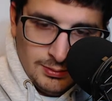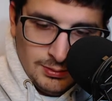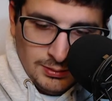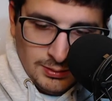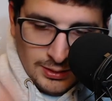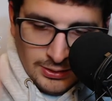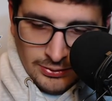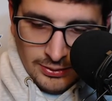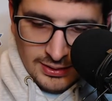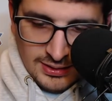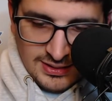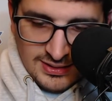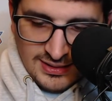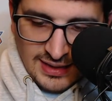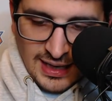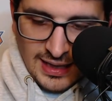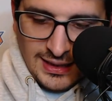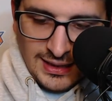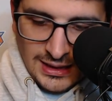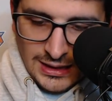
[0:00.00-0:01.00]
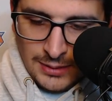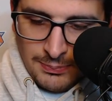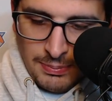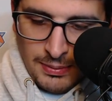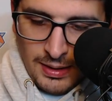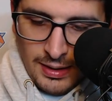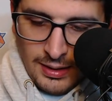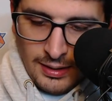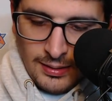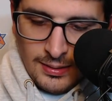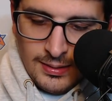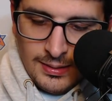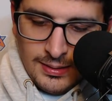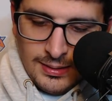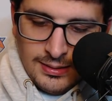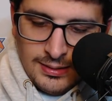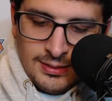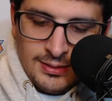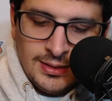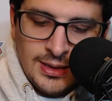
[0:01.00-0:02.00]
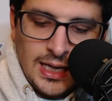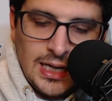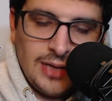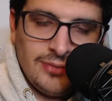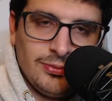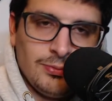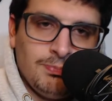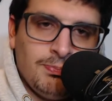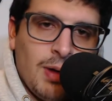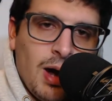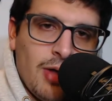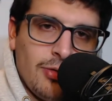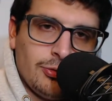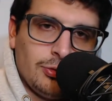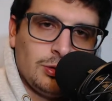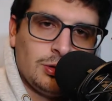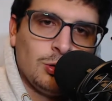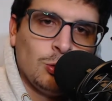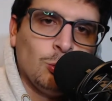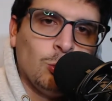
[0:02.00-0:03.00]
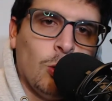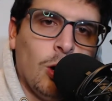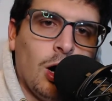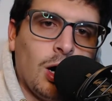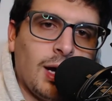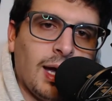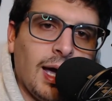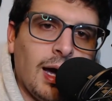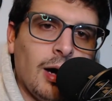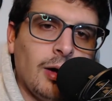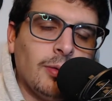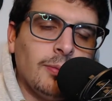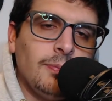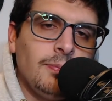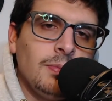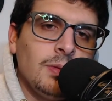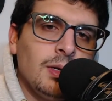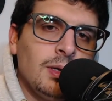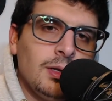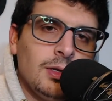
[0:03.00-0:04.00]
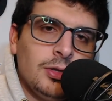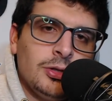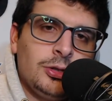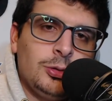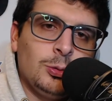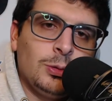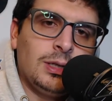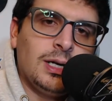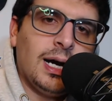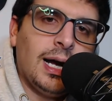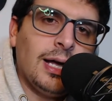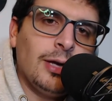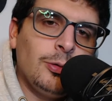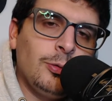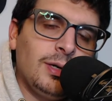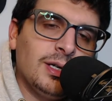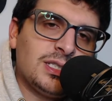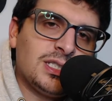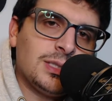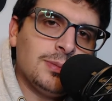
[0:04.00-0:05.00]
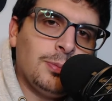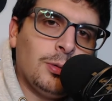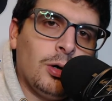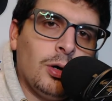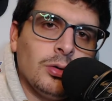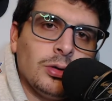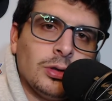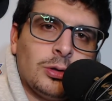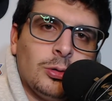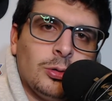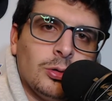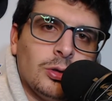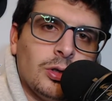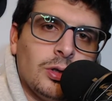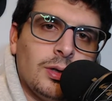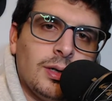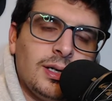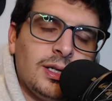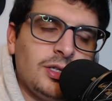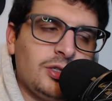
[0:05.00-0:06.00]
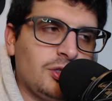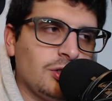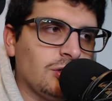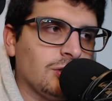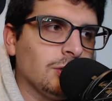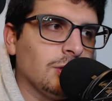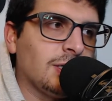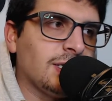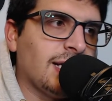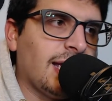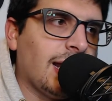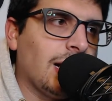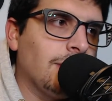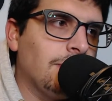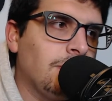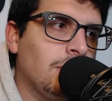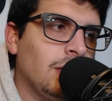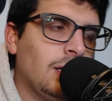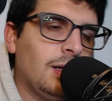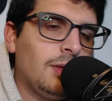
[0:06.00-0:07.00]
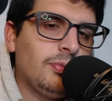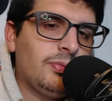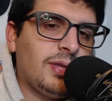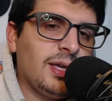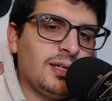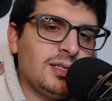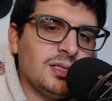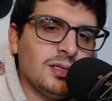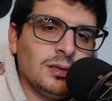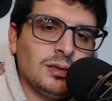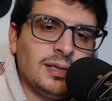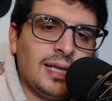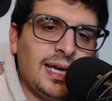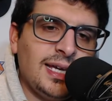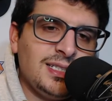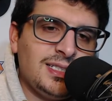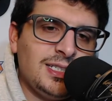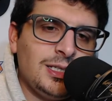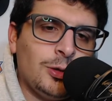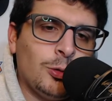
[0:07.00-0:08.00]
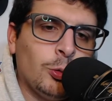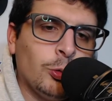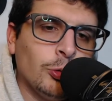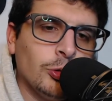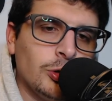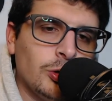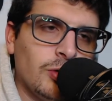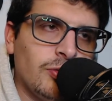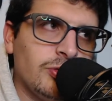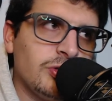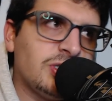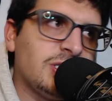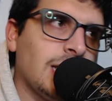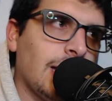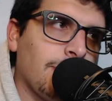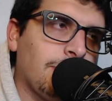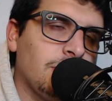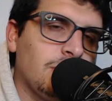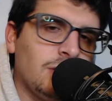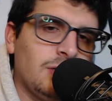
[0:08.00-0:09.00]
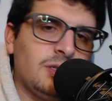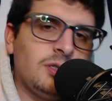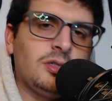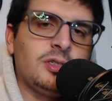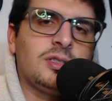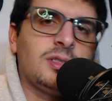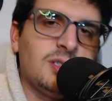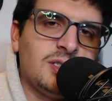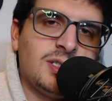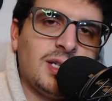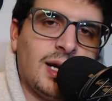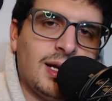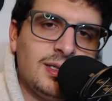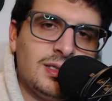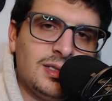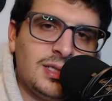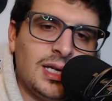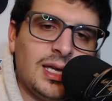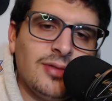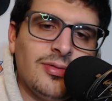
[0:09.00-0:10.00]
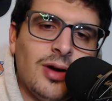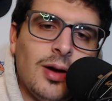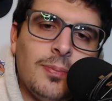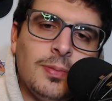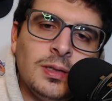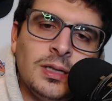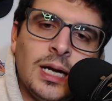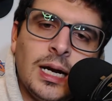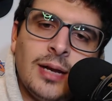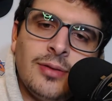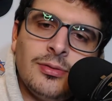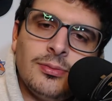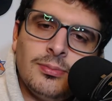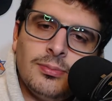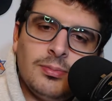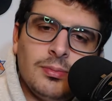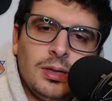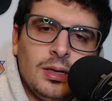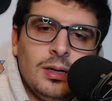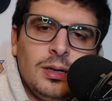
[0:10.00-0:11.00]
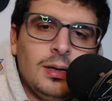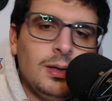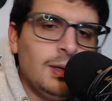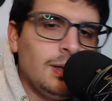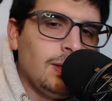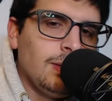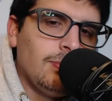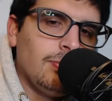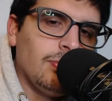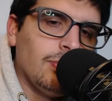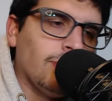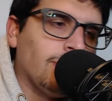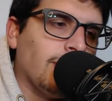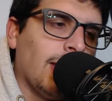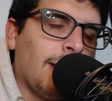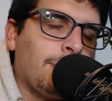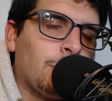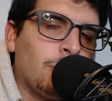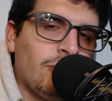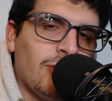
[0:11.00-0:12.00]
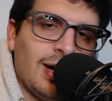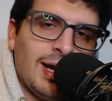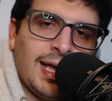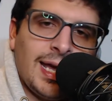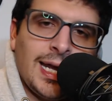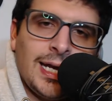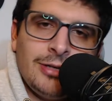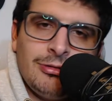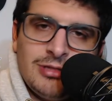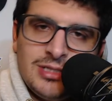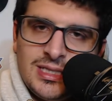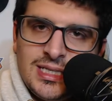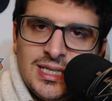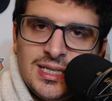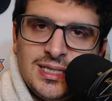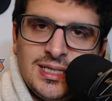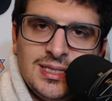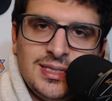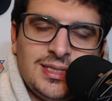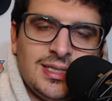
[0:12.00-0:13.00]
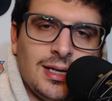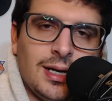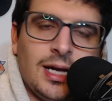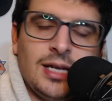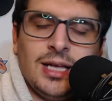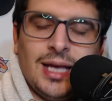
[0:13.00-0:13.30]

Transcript: Literally standing in the paint, not even bothering to walk out to a guy who gets the ball in the corner, and he's just looking at him, takes a lazy quarter of a step and just decides to give up and not providing any resistance.